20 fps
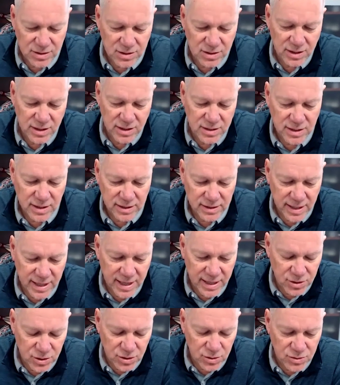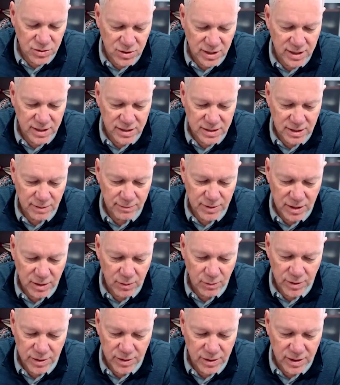and things like that. Shoot SIG is something where you